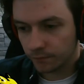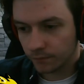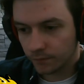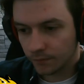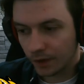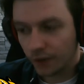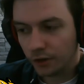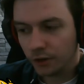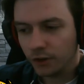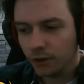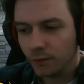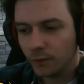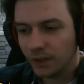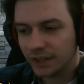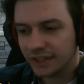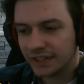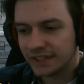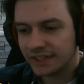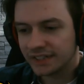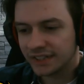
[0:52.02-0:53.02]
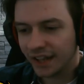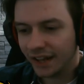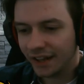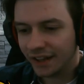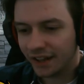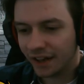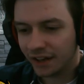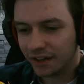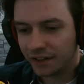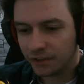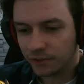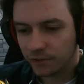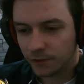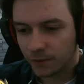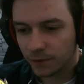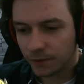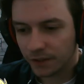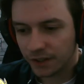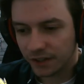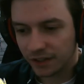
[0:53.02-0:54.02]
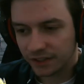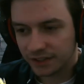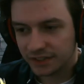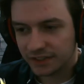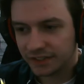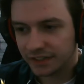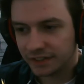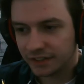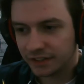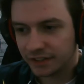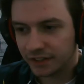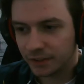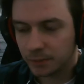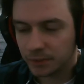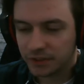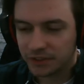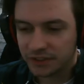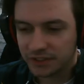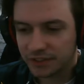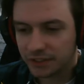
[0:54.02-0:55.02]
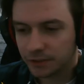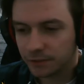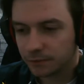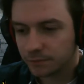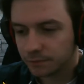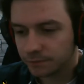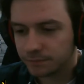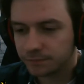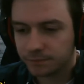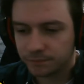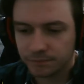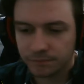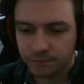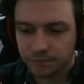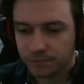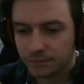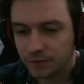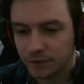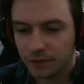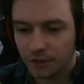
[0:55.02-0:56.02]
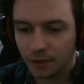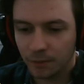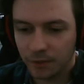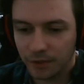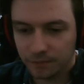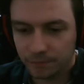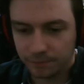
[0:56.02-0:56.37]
I don't know why they say that and then throw a cutscene at you, but the still, rules have changed. You know what I mean?